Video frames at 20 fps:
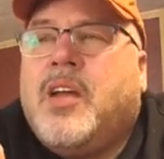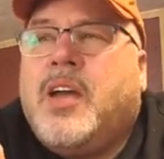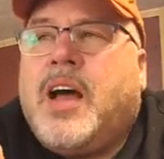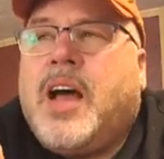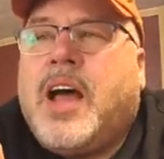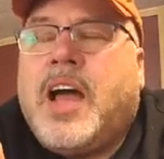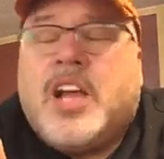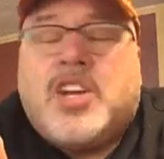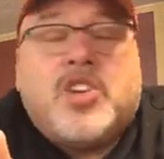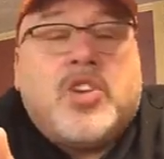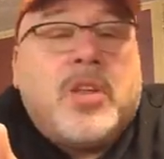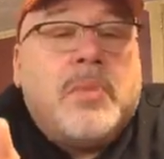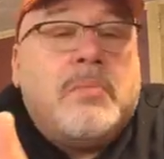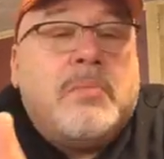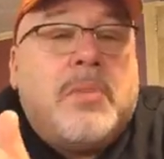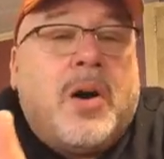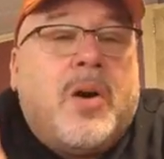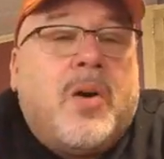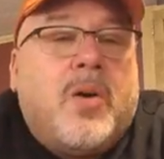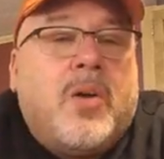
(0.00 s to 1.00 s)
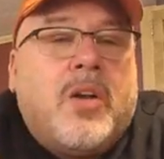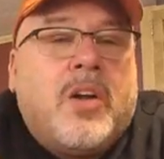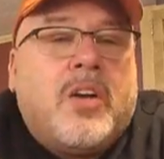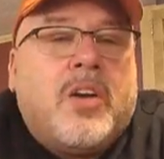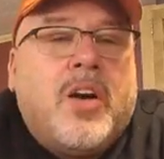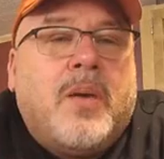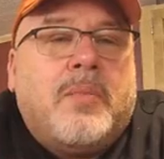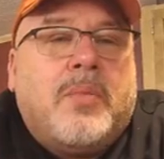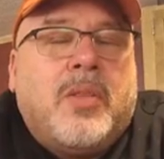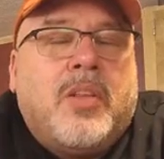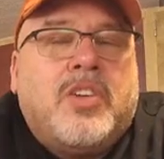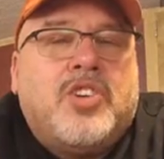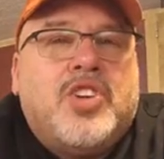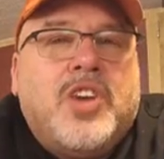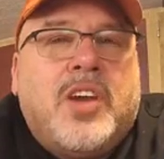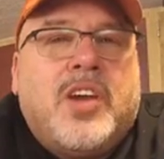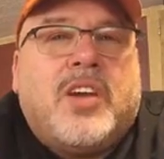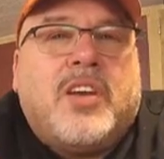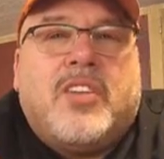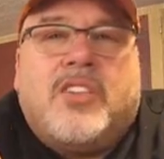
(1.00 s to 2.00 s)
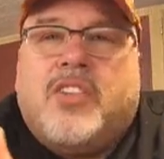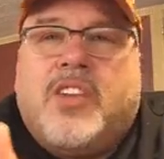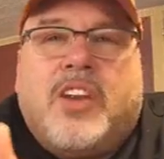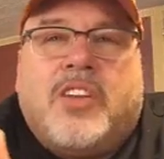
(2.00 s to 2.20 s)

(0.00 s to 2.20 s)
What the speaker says: I actually bought a couple of chickens,